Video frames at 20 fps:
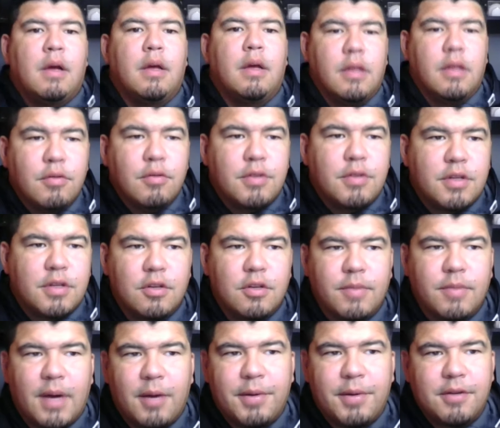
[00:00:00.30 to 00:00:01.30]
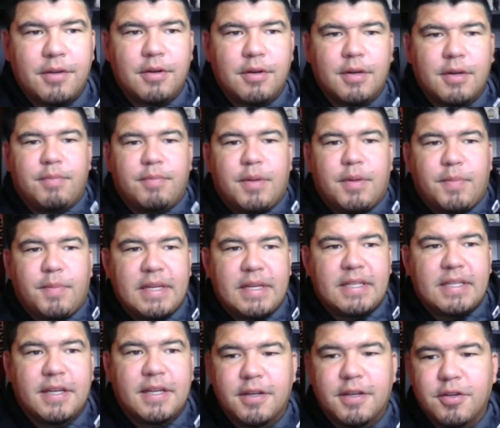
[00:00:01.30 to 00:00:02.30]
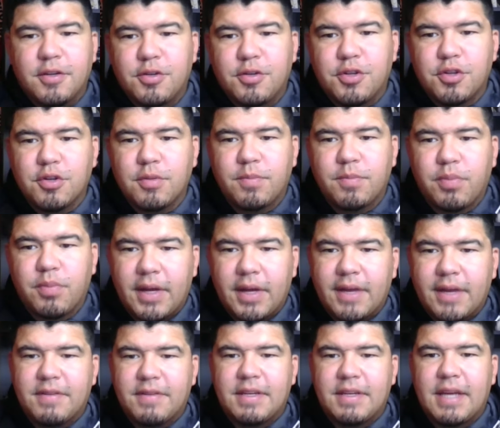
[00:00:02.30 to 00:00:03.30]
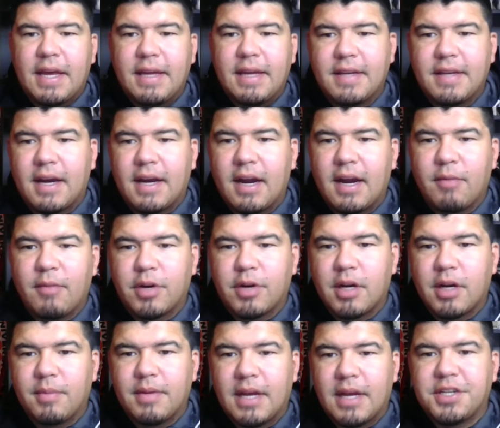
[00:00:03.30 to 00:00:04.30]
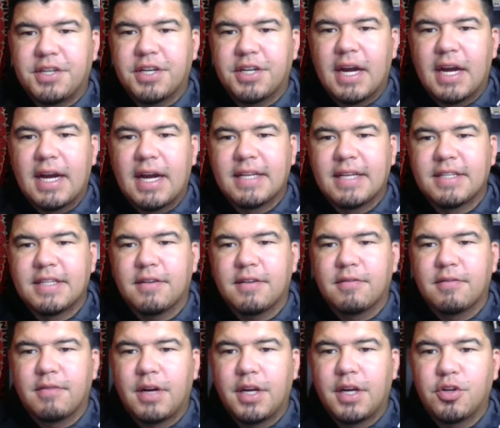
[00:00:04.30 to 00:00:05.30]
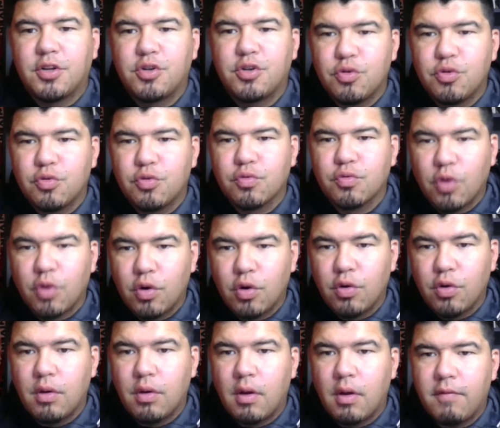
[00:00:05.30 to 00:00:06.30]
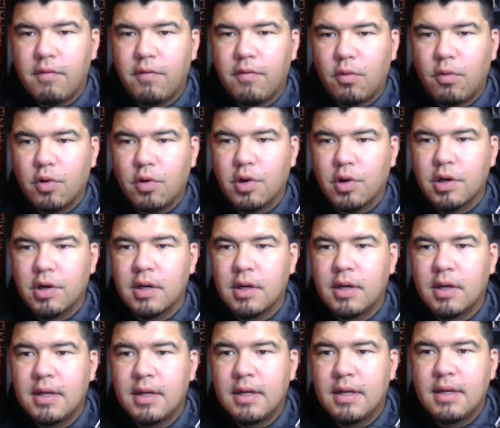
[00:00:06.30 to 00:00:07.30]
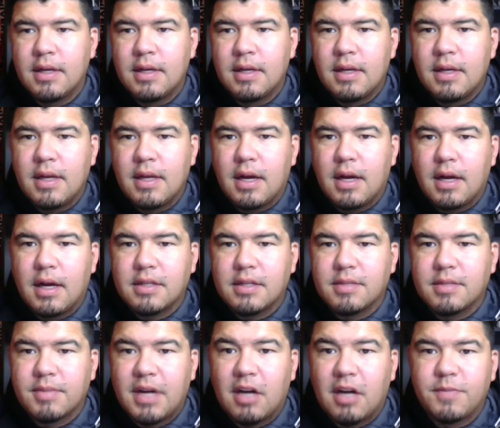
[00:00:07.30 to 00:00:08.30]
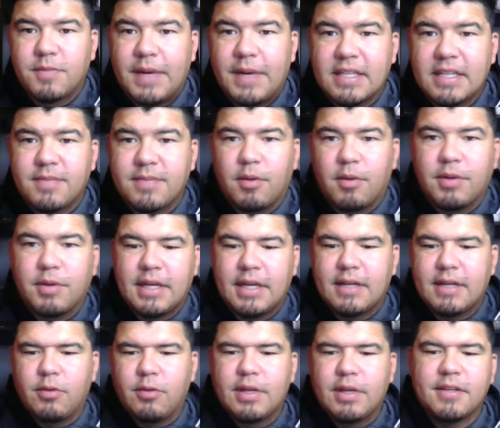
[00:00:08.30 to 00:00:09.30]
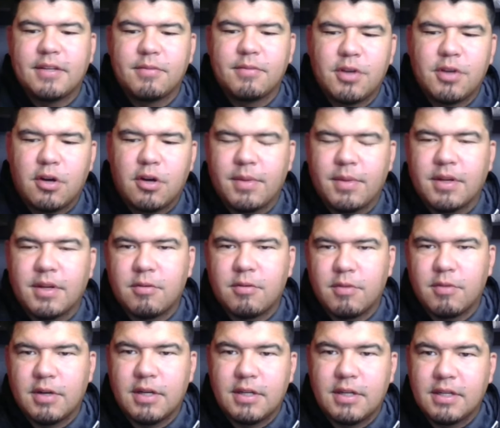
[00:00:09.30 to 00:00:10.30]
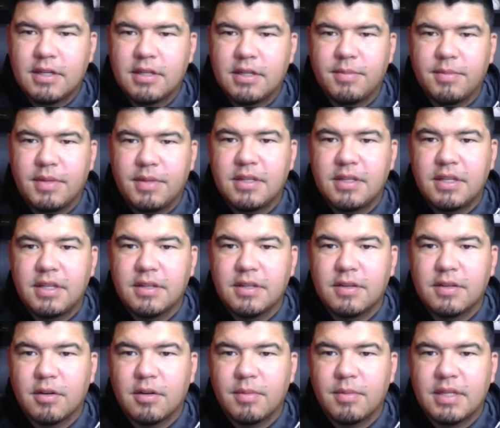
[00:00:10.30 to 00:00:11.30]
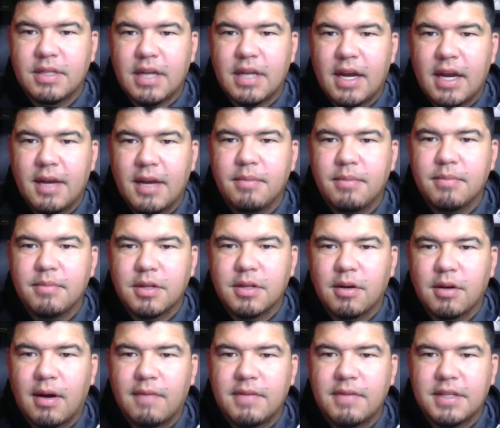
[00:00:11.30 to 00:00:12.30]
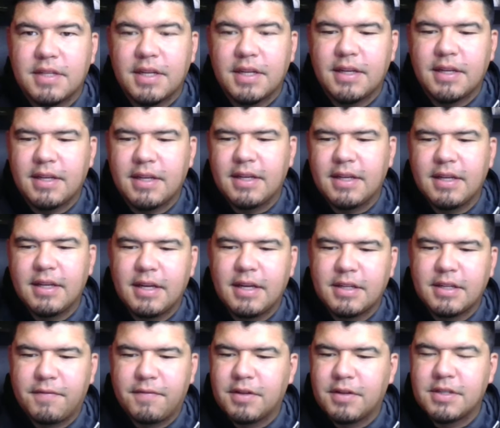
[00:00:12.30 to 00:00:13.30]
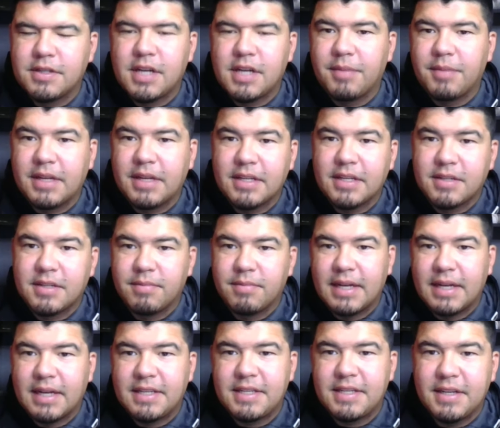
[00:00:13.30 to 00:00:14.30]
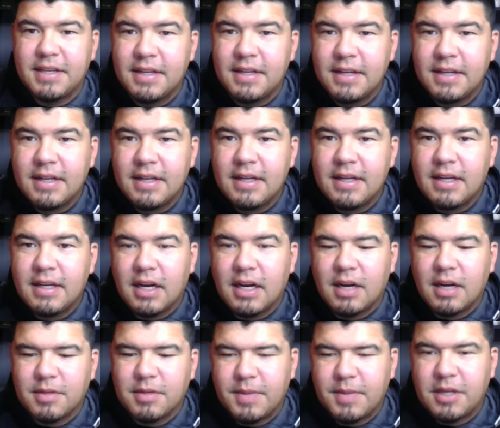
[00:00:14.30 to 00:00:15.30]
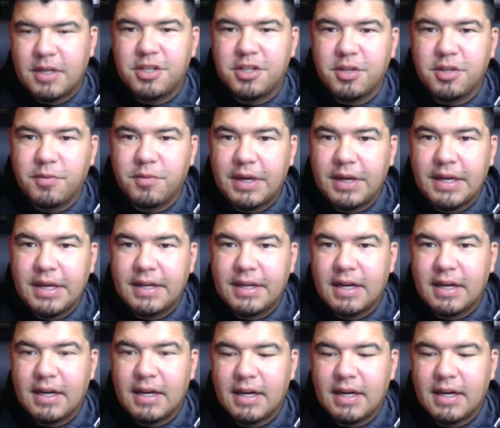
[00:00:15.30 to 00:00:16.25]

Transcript: YouTube, how we doing? BPS here, YouTube, play of the daytime. We're coming at you guys, ready to roll for some college basketball. We get some tournaments. We're into some in-season tournament time, so obviously it's a fun time to get some bets in, especially when